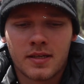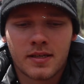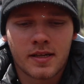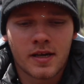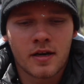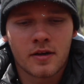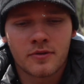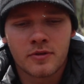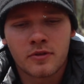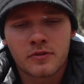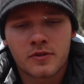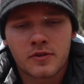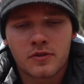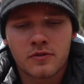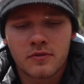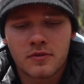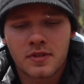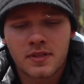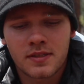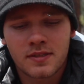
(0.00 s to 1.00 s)
Now, those
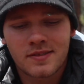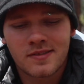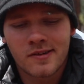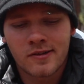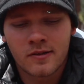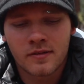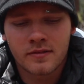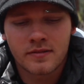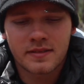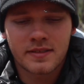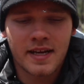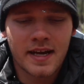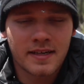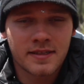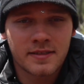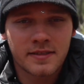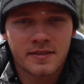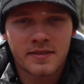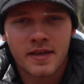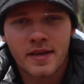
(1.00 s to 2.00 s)
two things are kind
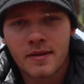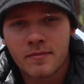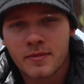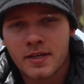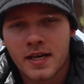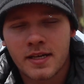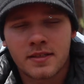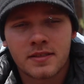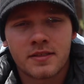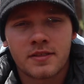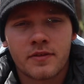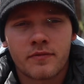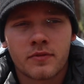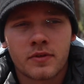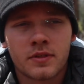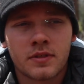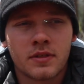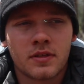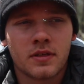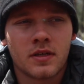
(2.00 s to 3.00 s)
of the same, kind of
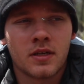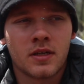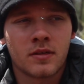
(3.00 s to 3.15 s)
different,